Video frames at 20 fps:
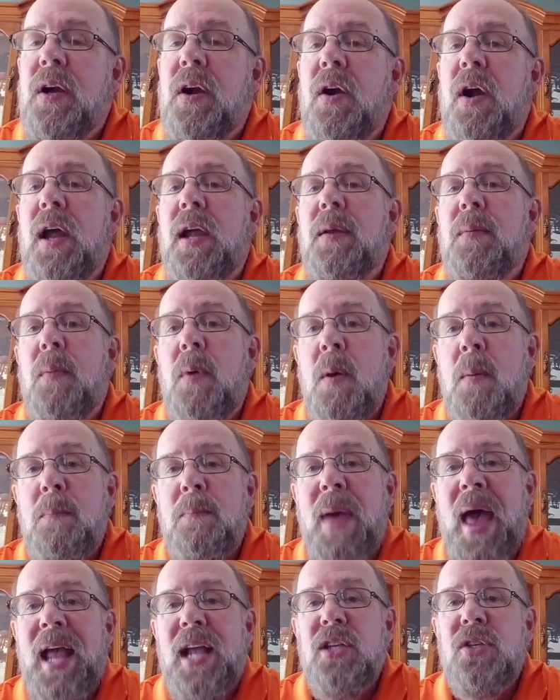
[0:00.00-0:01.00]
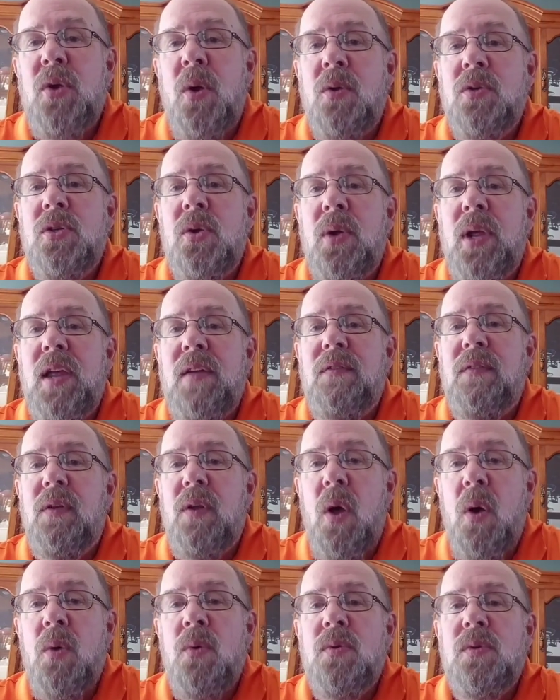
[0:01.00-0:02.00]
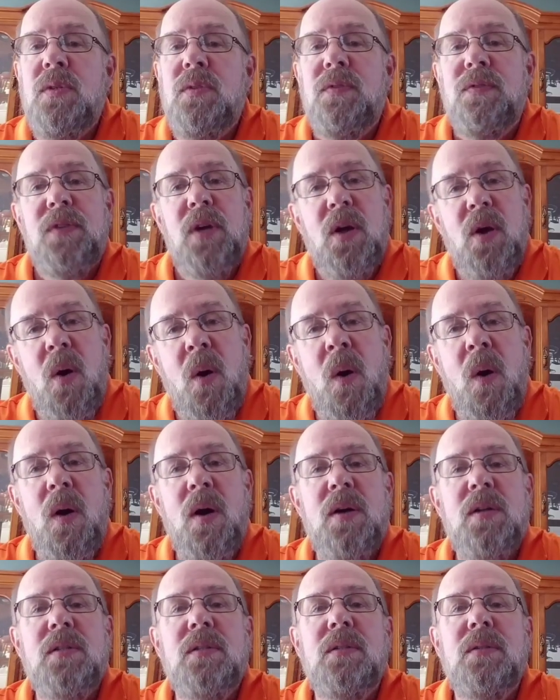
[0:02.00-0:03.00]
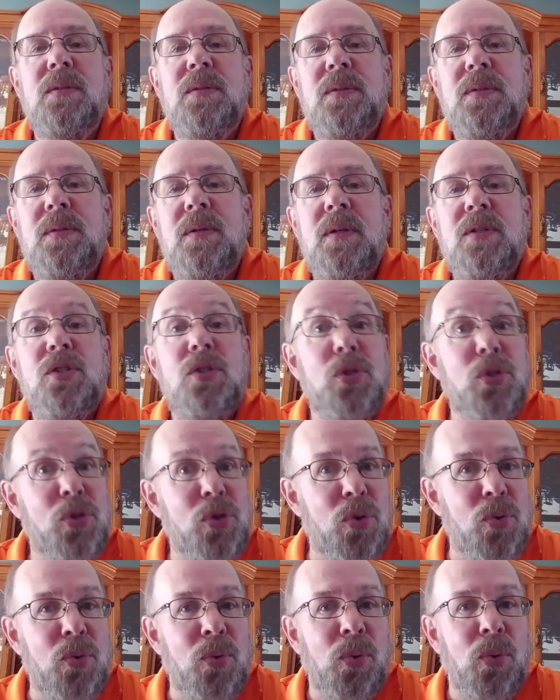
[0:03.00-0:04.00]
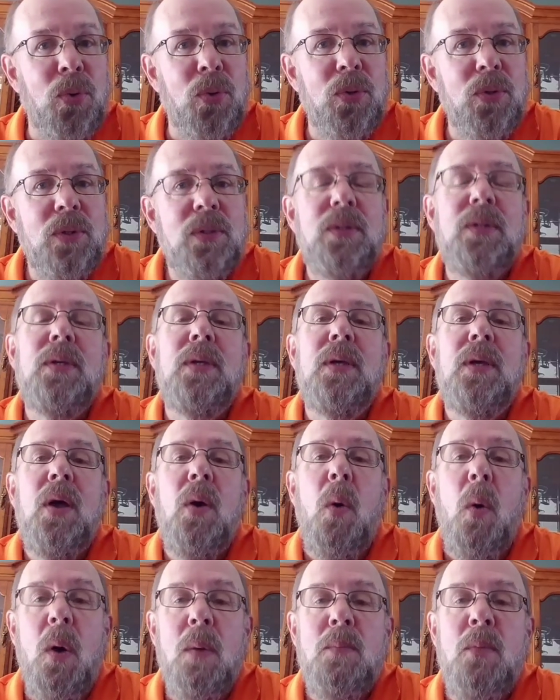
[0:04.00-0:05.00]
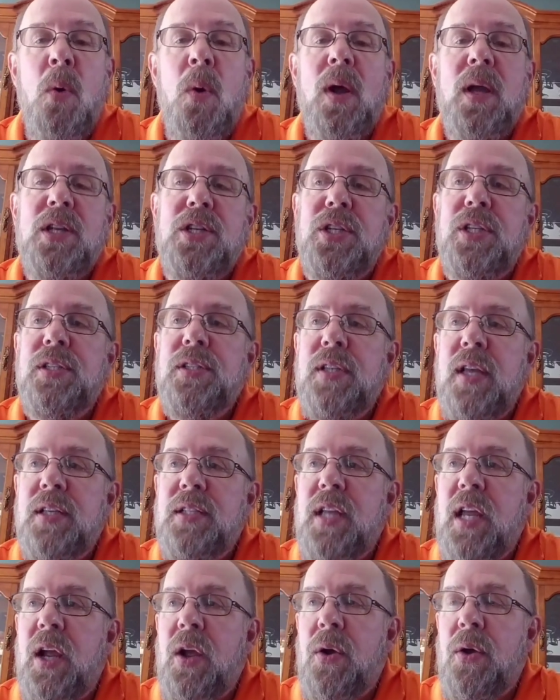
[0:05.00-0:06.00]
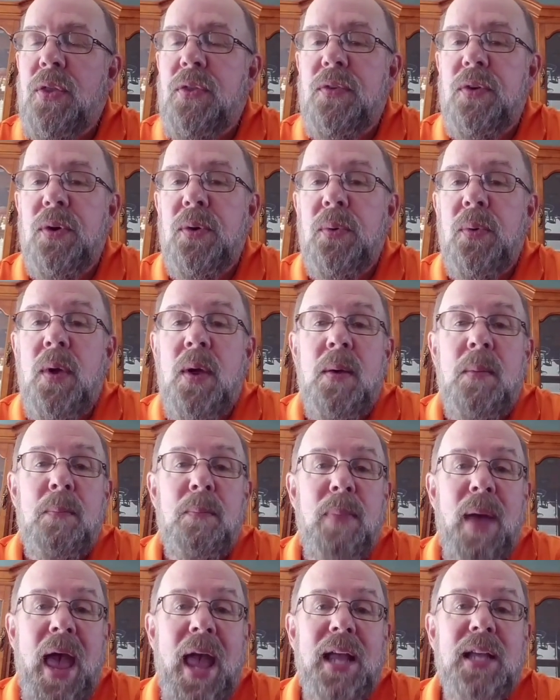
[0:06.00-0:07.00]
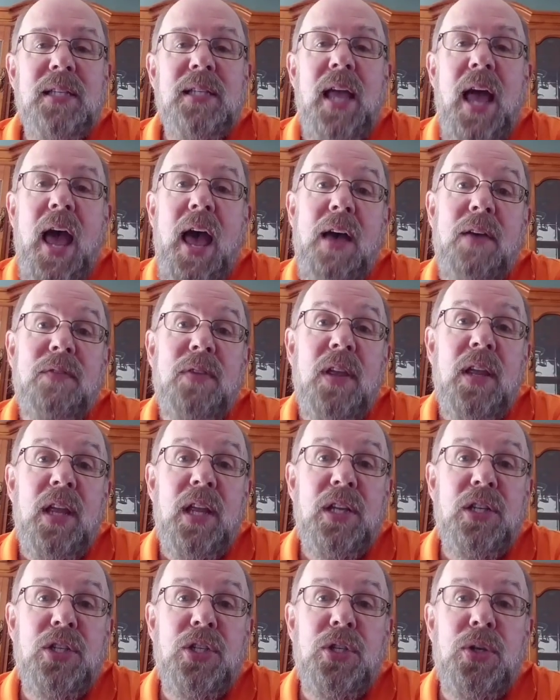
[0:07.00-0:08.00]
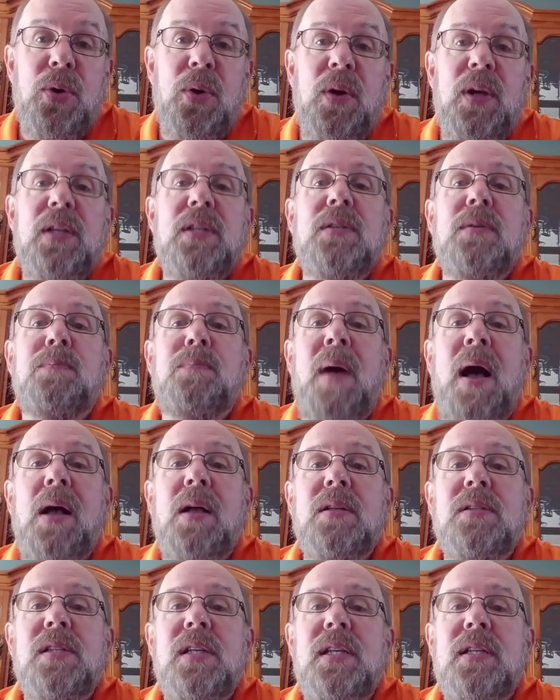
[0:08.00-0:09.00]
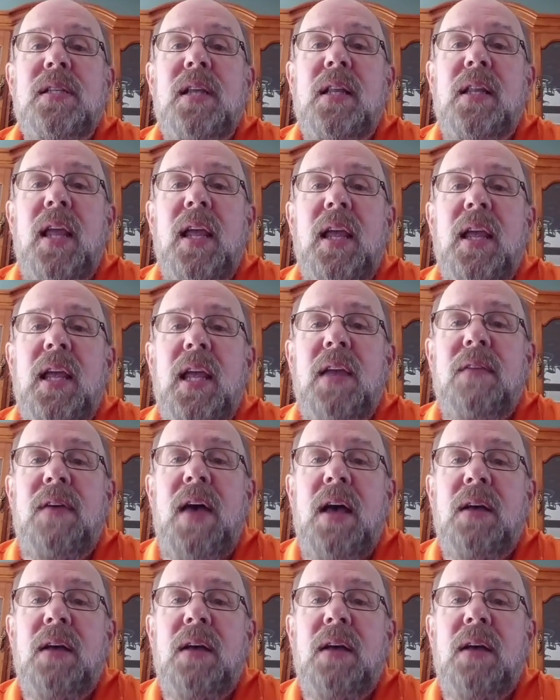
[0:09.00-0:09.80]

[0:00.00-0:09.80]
Right? Banks also give loans for cars, school, or mortgages as they go through. Banks have insurance policies that they can give